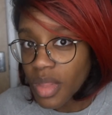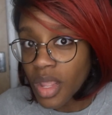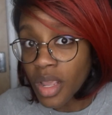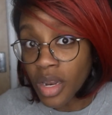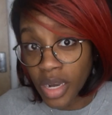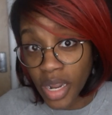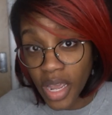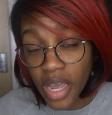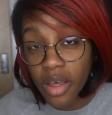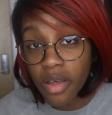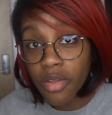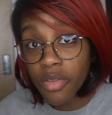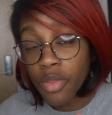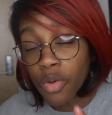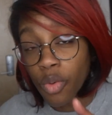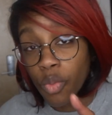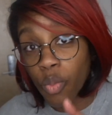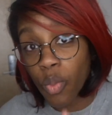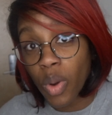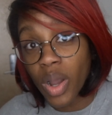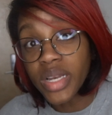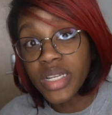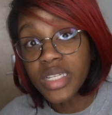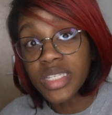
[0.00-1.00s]
Now, the
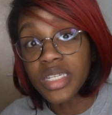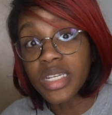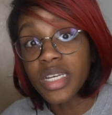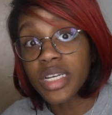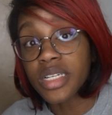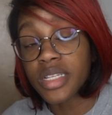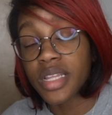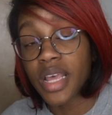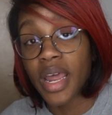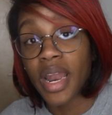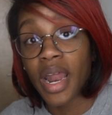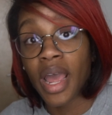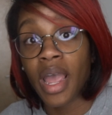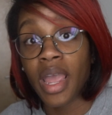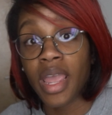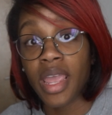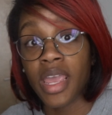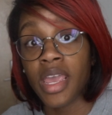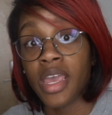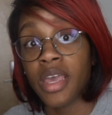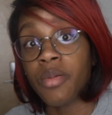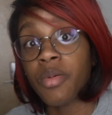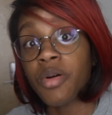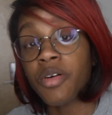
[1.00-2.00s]
one sneaker that I
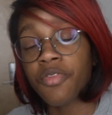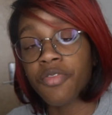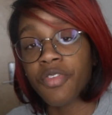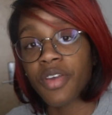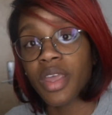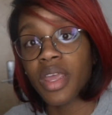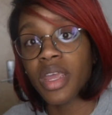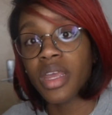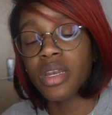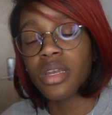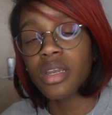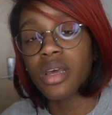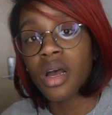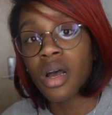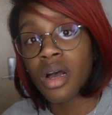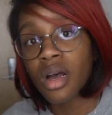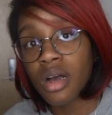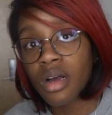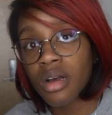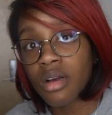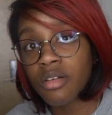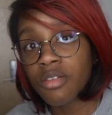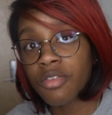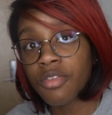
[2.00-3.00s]
am a fan
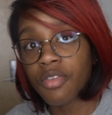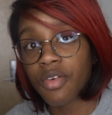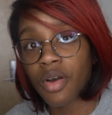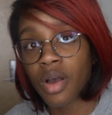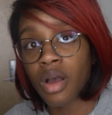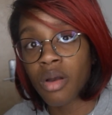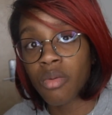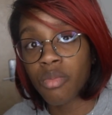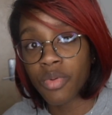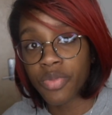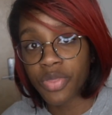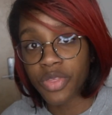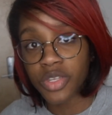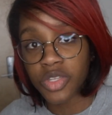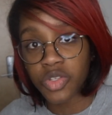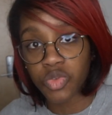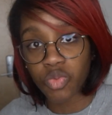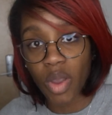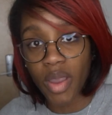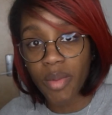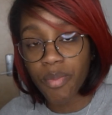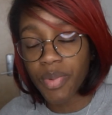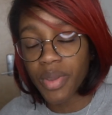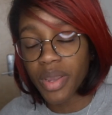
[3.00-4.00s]
of, with the
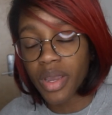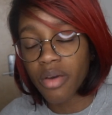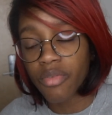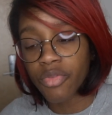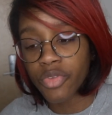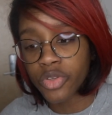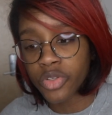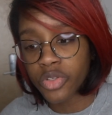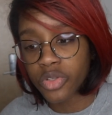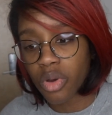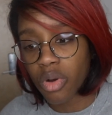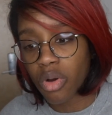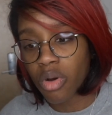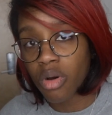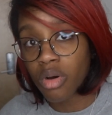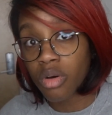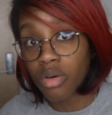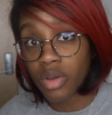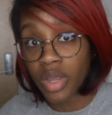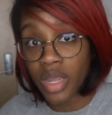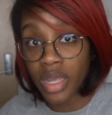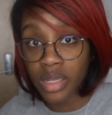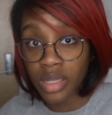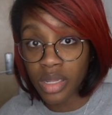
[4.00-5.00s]
swiping of the
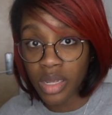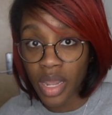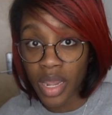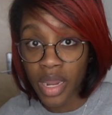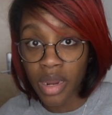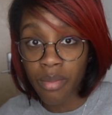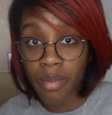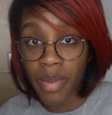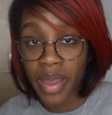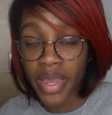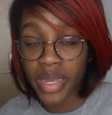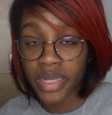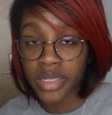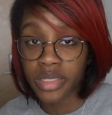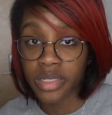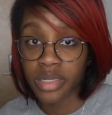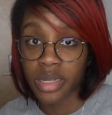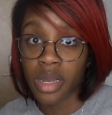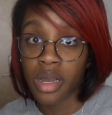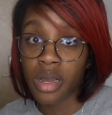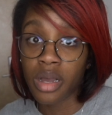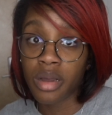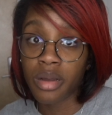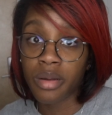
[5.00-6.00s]
sole in the Air Max
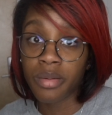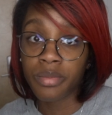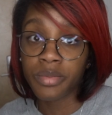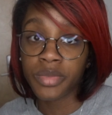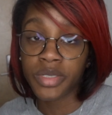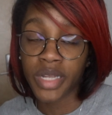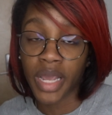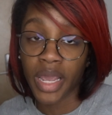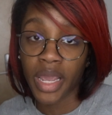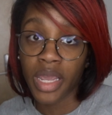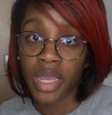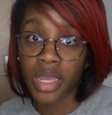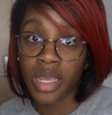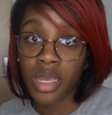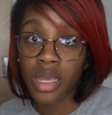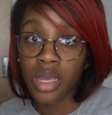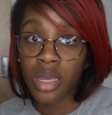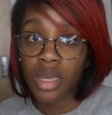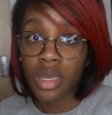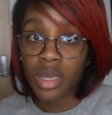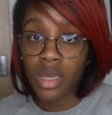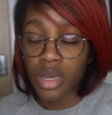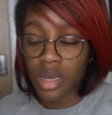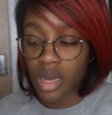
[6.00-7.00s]
Day
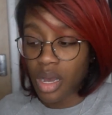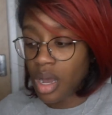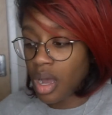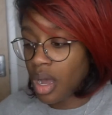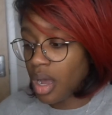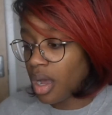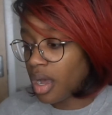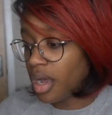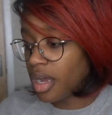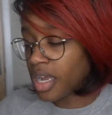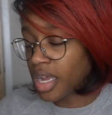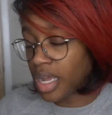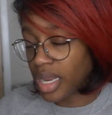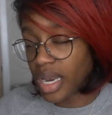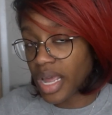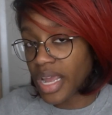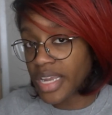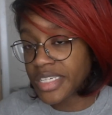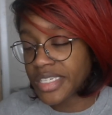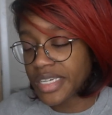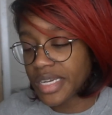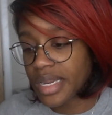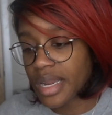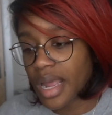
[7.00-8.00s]

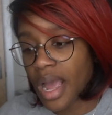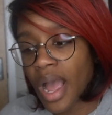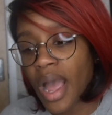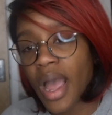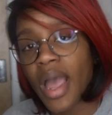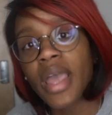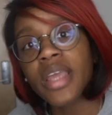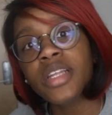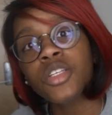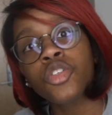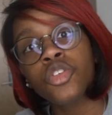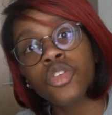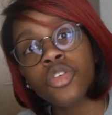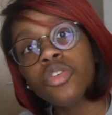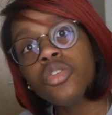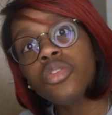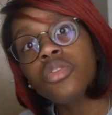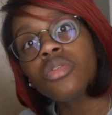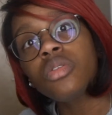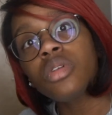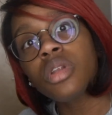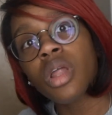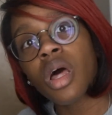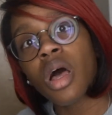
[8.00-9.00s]
collection, I
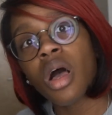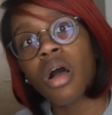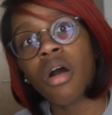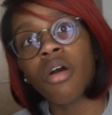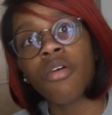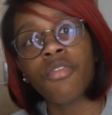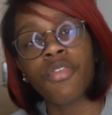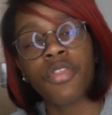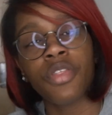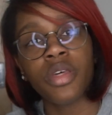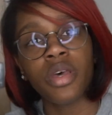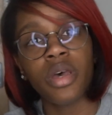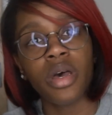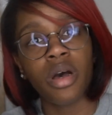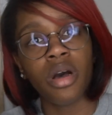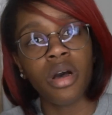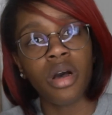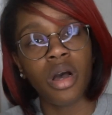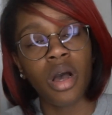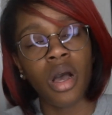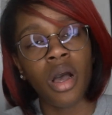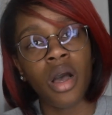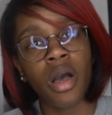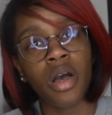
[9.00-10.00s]
do love
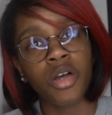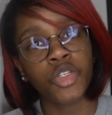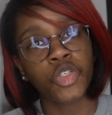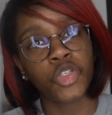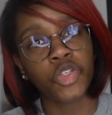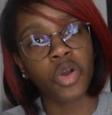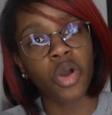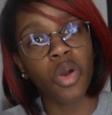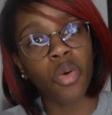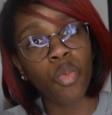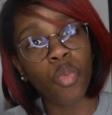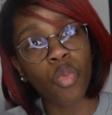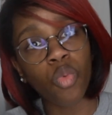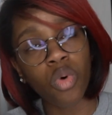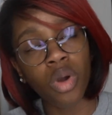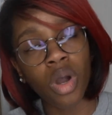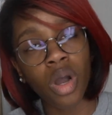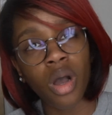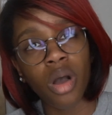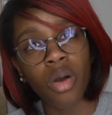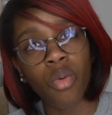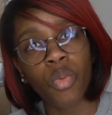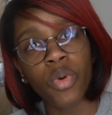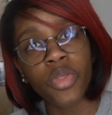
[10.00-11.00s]
the Sean
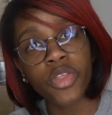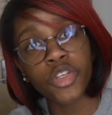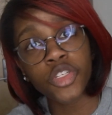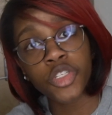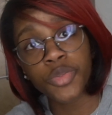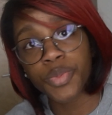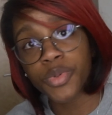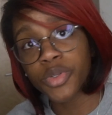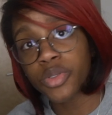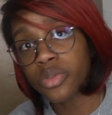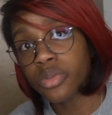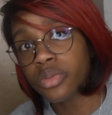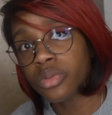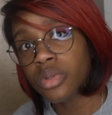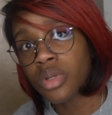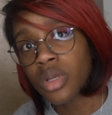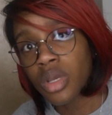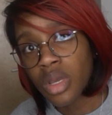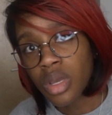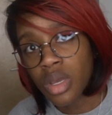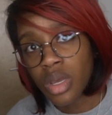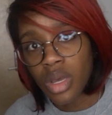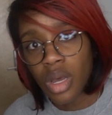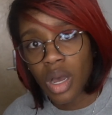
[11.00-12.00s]
Witherspoon
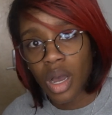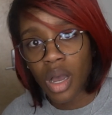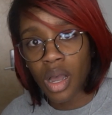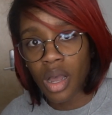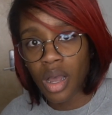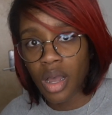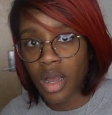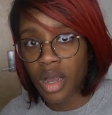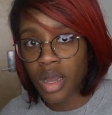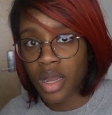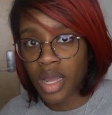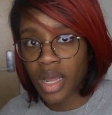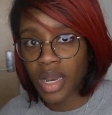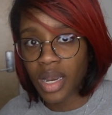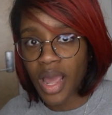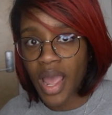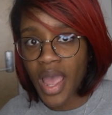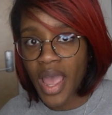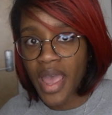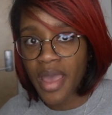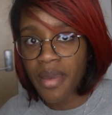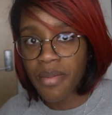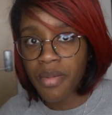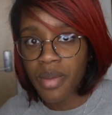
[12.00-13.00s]

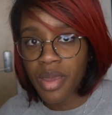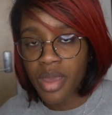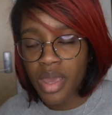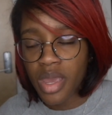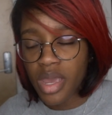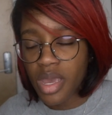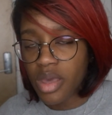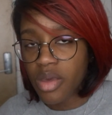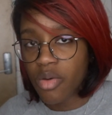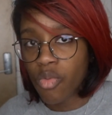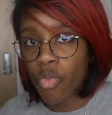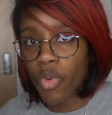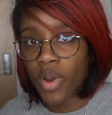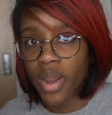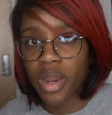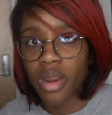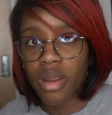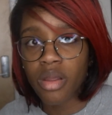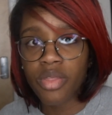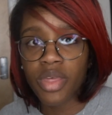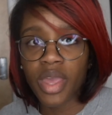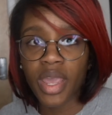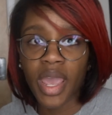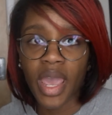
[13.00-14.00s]
collab,
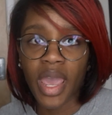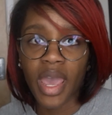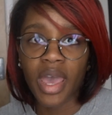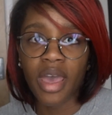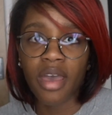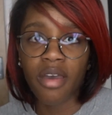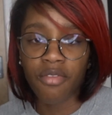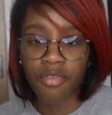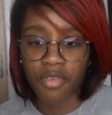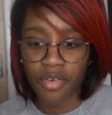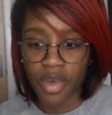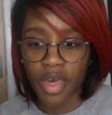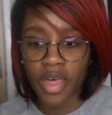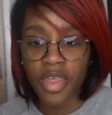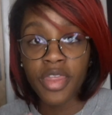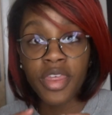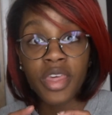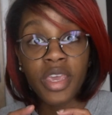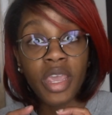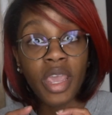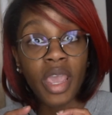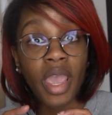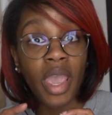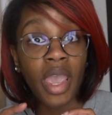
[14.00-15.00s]
where they have
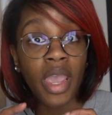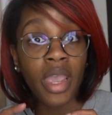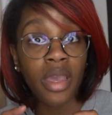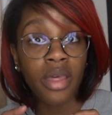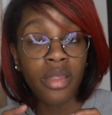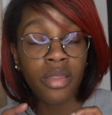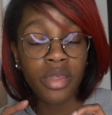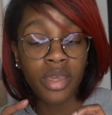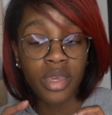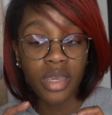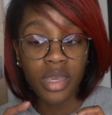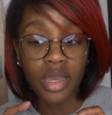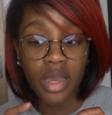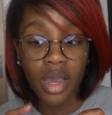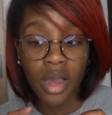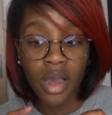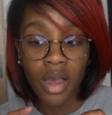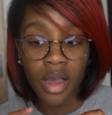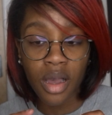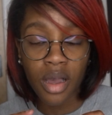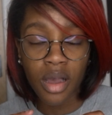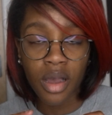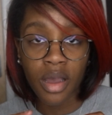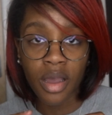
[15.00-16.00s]
the
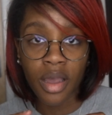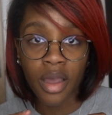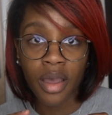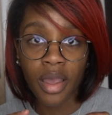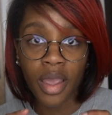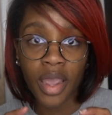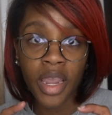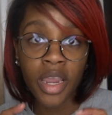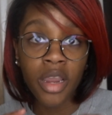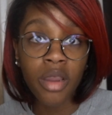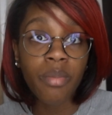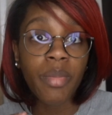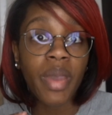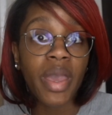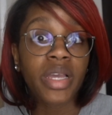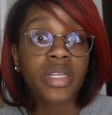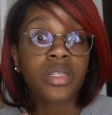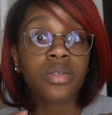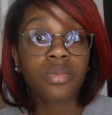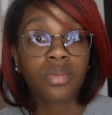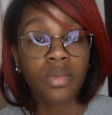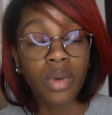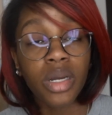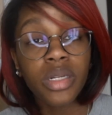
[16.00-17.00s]
Air
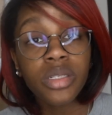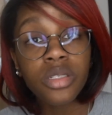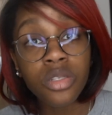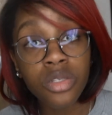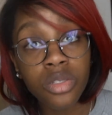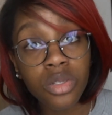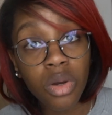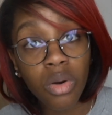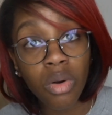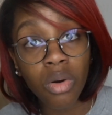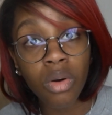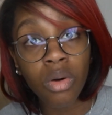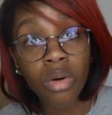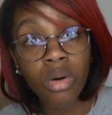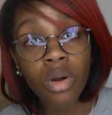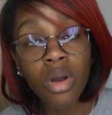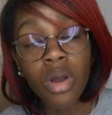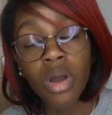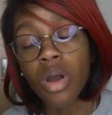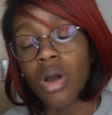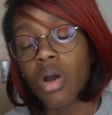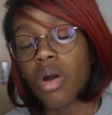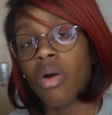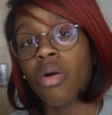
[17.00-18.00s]
Max 1 sole
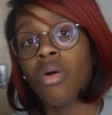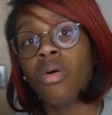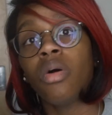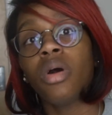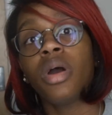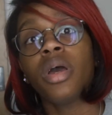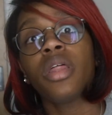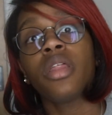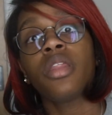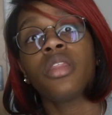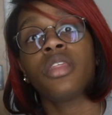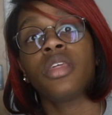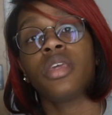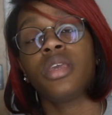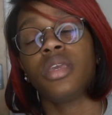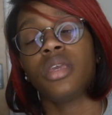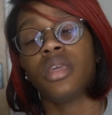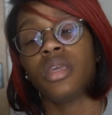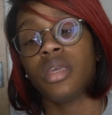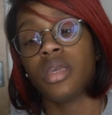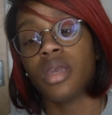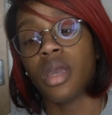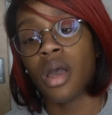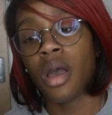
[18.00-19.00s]
on
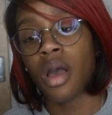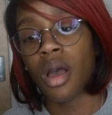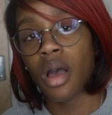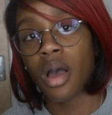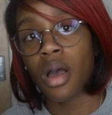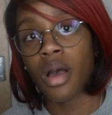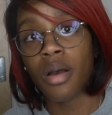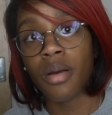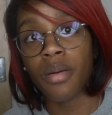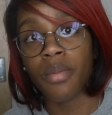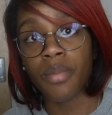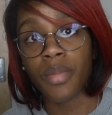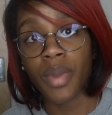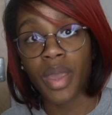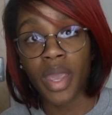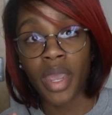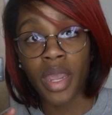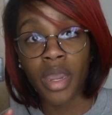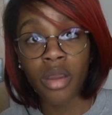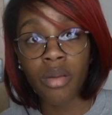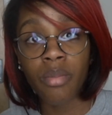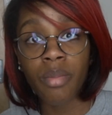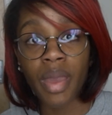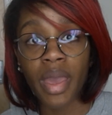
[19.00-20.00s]
the
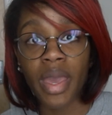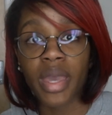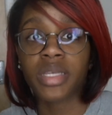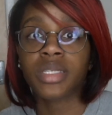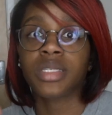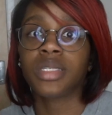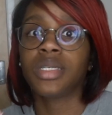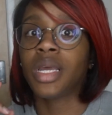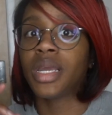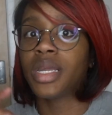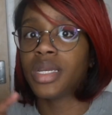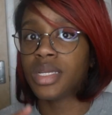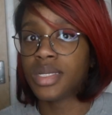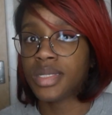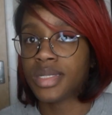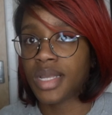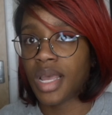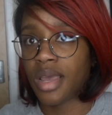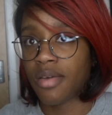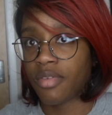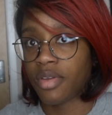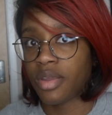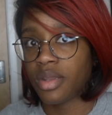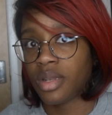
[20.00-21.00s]
Air Max
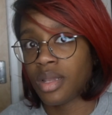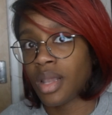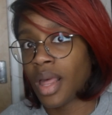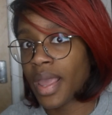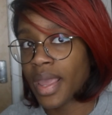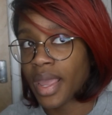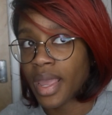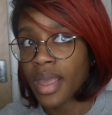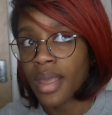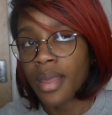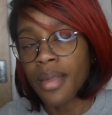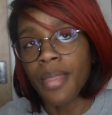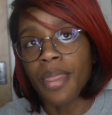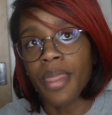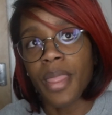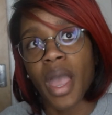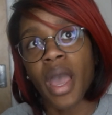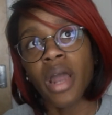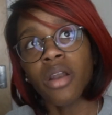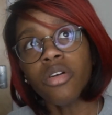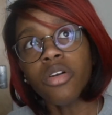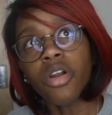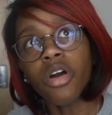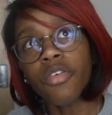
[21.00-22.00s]
97. Like, I
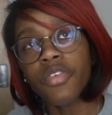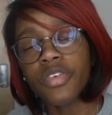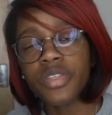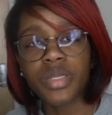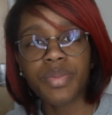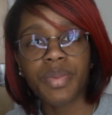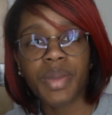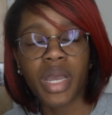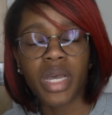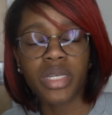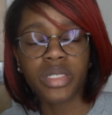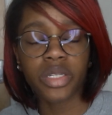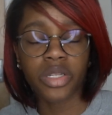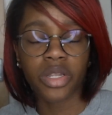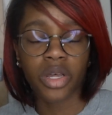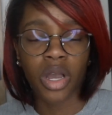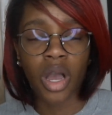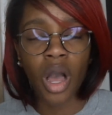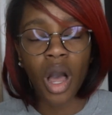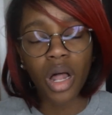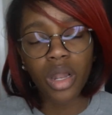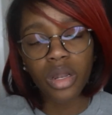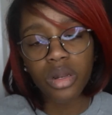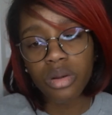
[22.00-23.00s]
don't know if it's because of the
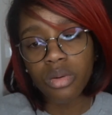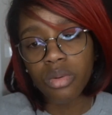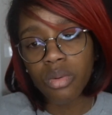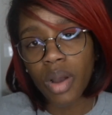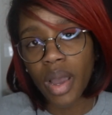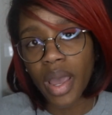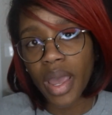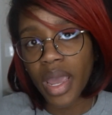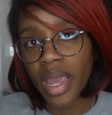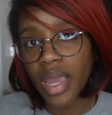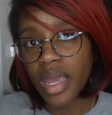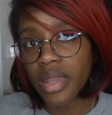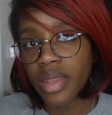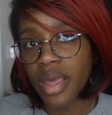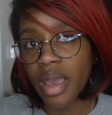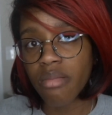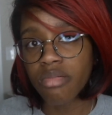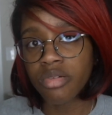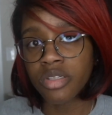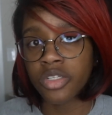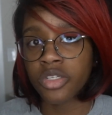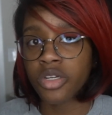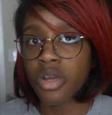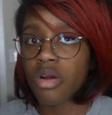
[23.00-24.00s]
colorway that
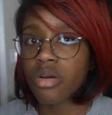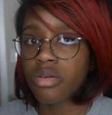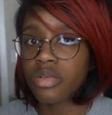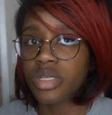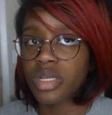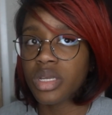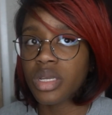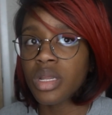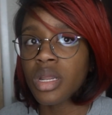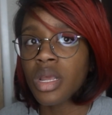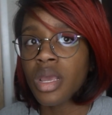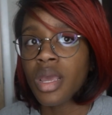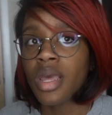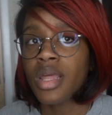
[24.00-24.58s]
was chosen.